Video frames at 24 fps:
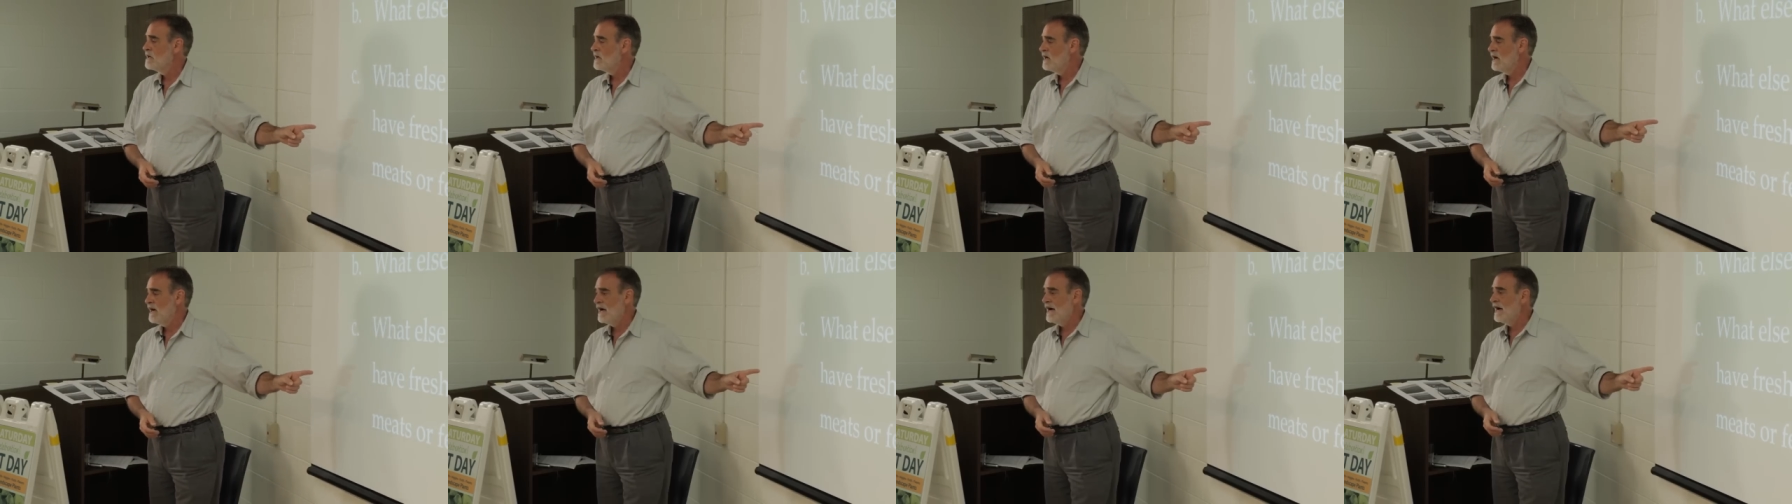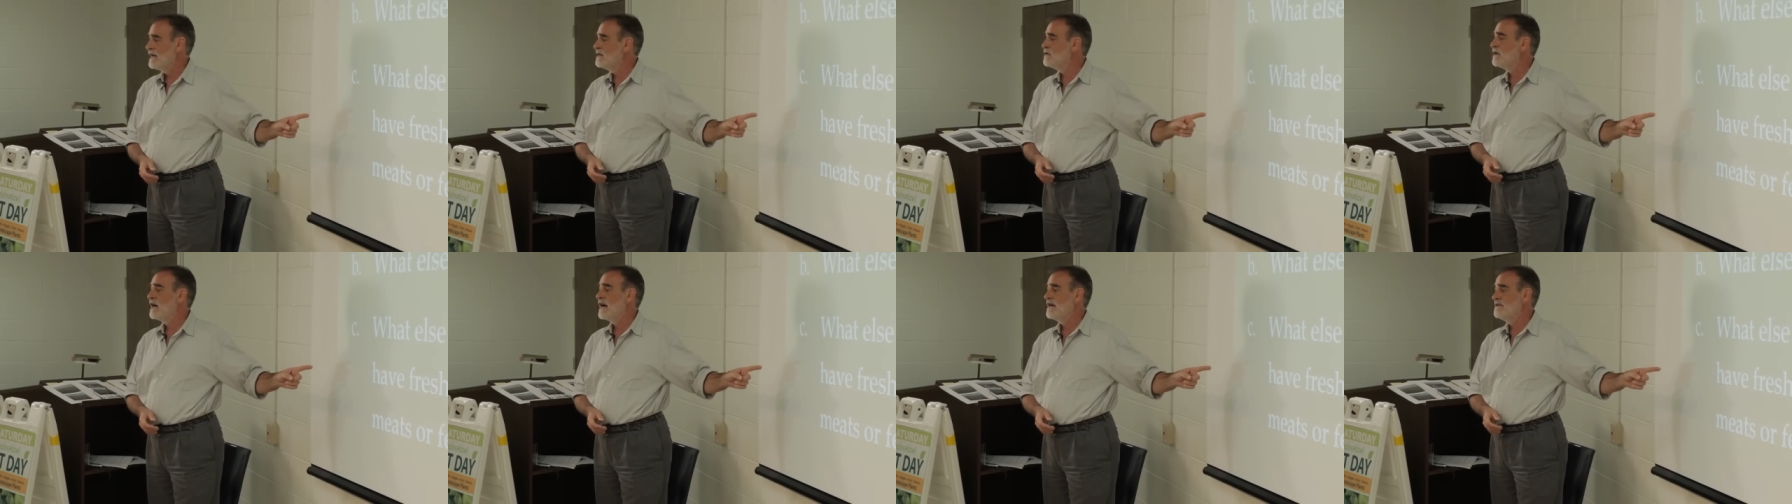I,
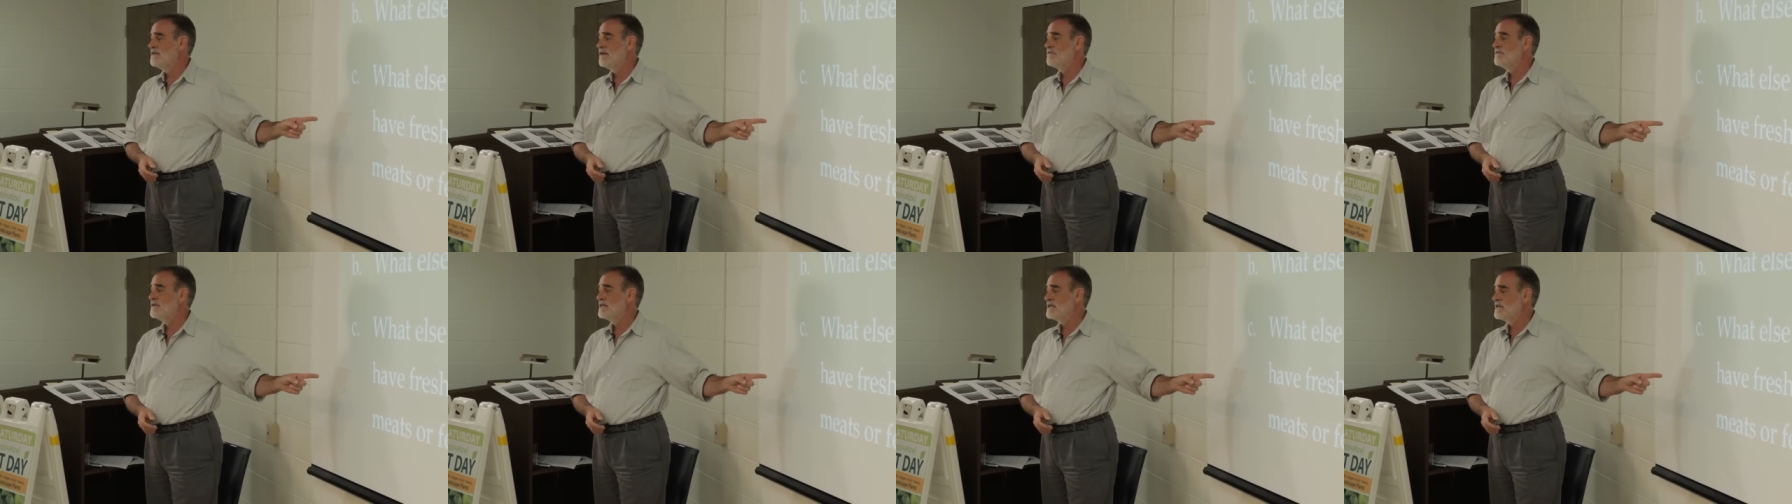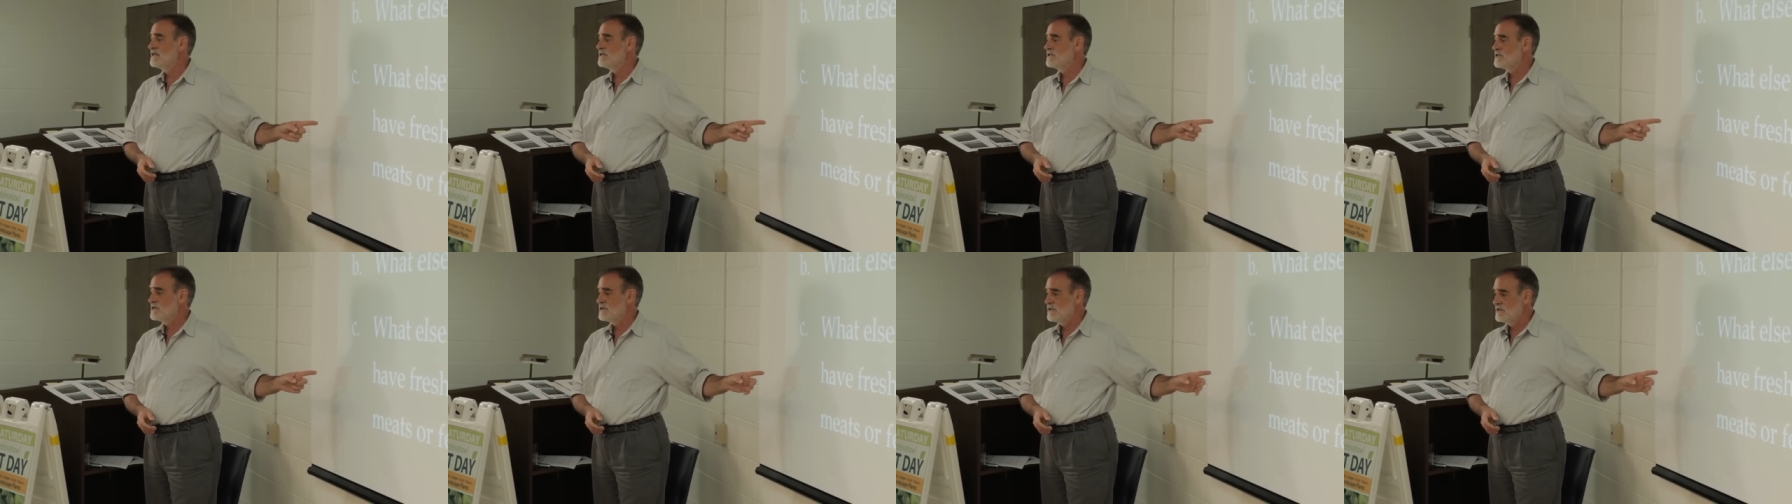know I haven't done
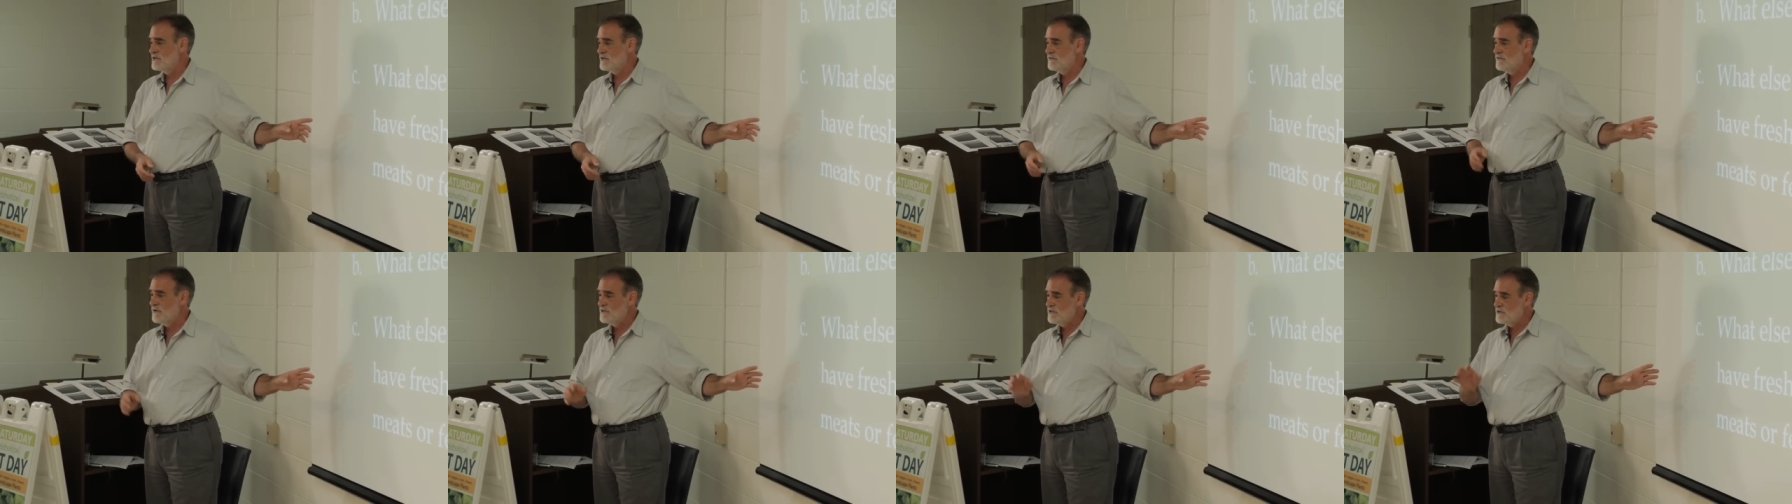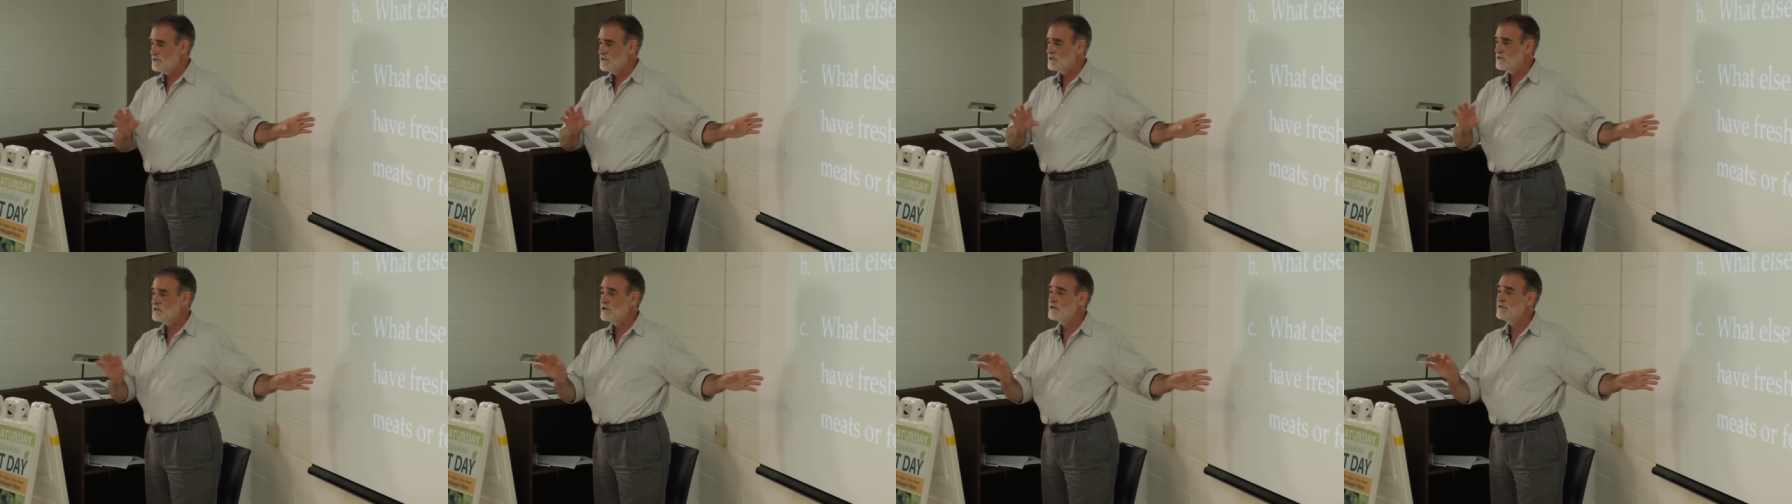a, a special
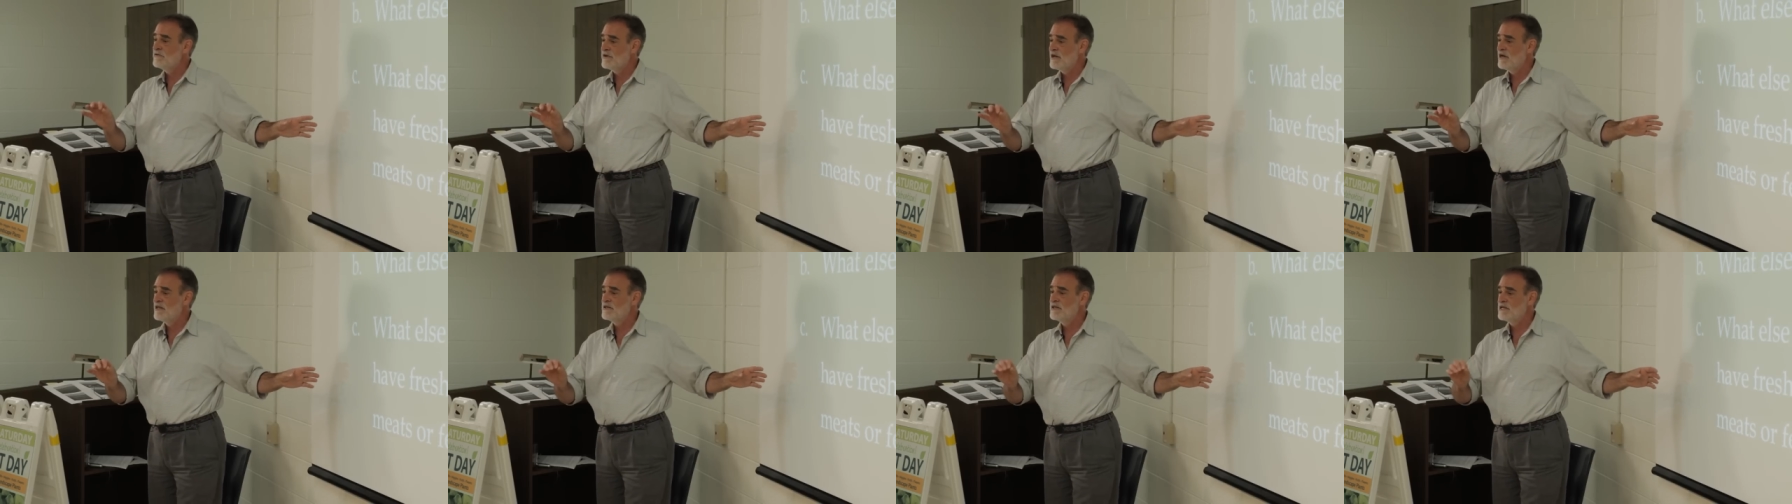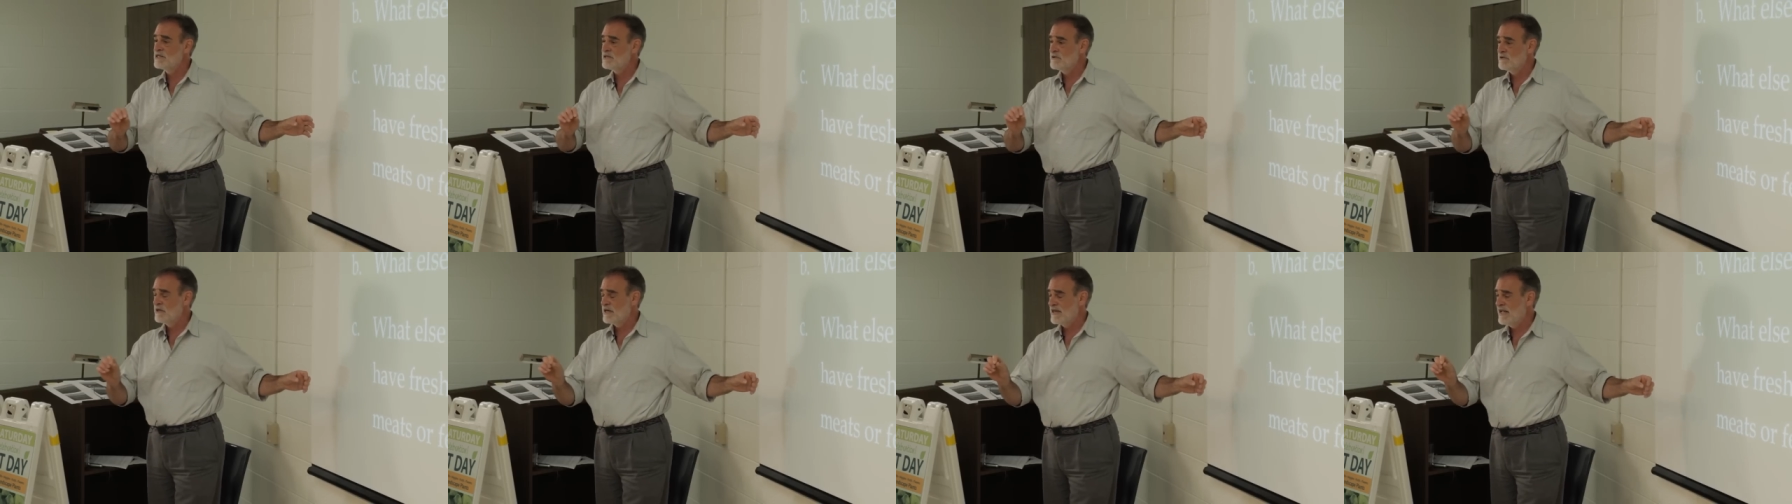survey on
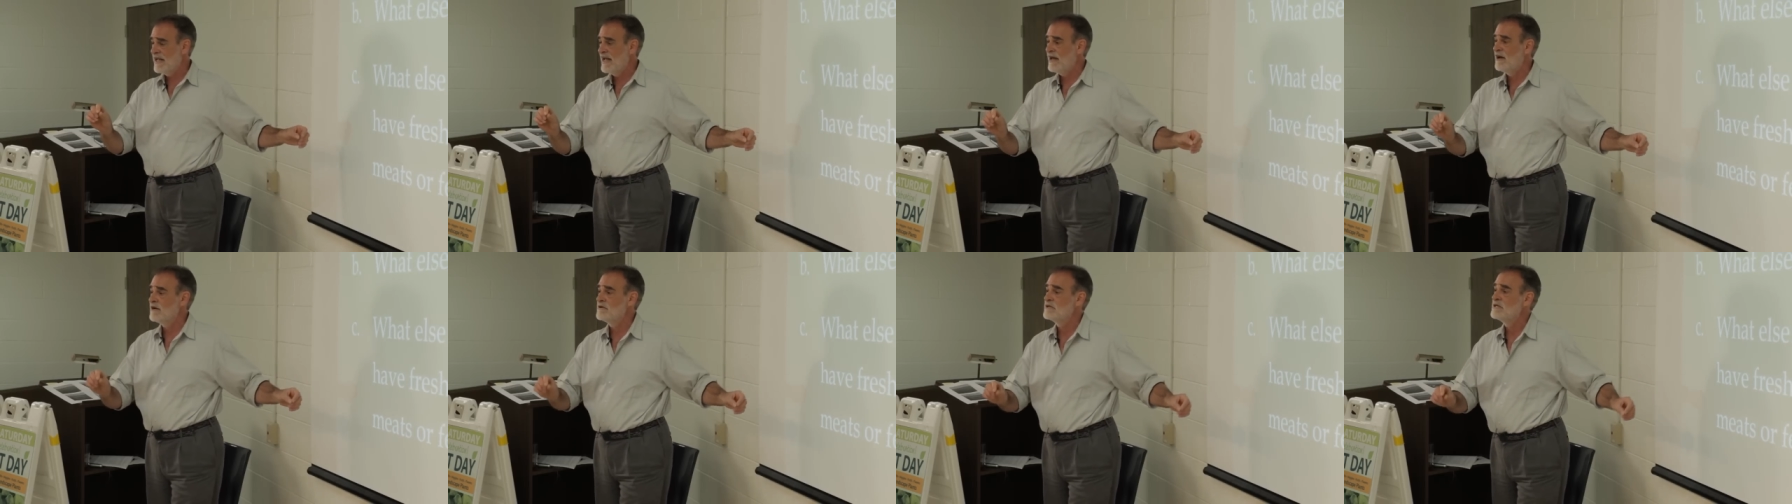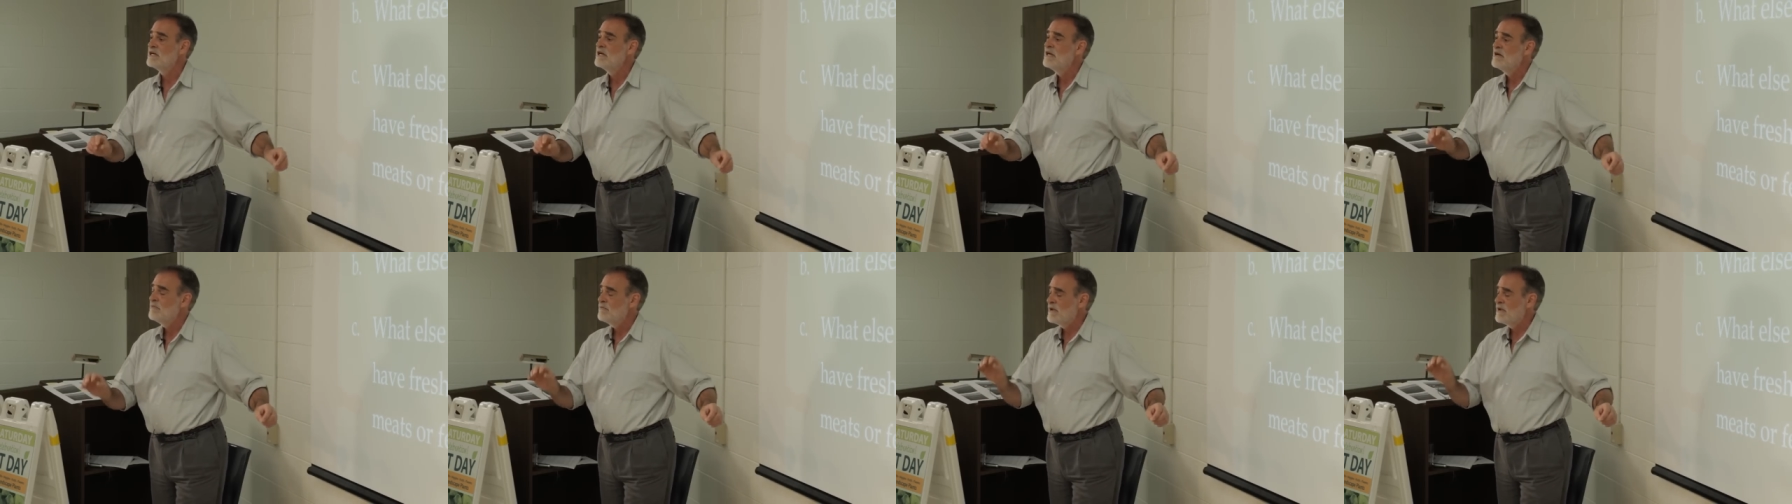this or a count,